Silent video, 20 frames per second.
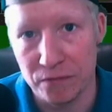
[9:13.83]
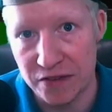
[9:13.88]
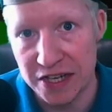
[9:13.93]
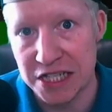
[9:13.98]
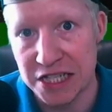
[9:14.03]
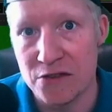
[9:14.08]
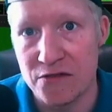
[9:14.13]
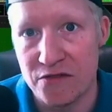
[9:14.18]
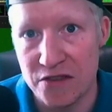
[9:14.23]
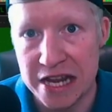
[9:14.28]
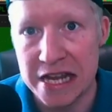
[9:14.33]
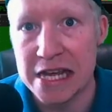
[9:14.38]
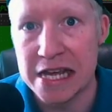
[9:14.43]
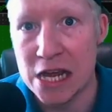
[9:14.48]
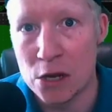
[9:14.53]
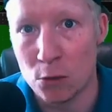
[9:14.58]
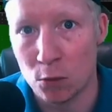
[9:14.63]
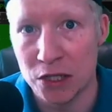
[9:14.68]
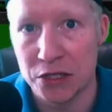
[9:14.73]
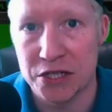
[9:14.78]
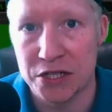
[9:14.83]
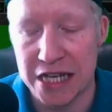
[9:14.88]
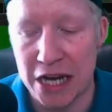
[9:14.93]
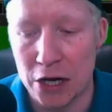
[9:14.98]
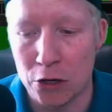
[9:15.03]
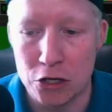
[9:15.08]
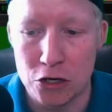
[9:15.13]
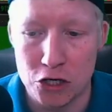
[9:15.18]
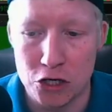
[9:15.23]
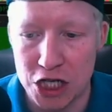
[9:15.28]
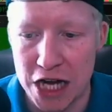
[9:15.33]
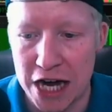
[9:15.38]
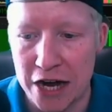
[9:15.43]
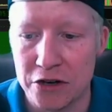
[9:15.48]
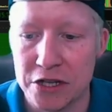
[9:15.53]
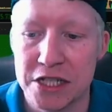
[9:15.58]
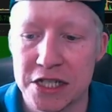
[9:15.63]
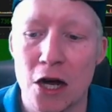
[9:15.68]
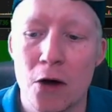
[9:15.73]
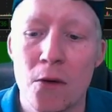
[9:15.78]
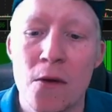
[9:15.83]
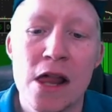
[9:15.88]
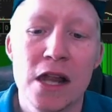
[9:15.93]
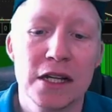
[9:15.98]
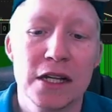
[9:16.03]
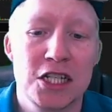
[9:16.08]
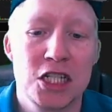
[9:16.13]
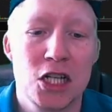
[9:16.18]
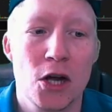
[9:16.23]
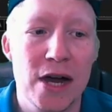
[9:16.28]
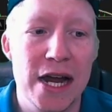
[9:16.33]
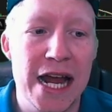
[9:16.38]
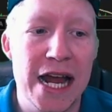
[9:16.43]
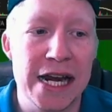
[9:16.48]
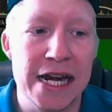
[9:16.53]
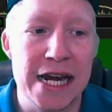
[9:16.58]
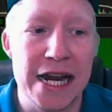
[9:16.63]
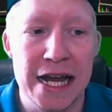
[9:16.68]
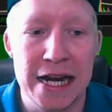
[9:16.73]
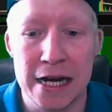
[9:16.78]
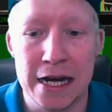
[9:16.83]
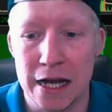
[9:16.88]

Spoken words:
vis-a-vis it will sell your shares. So let's go ahead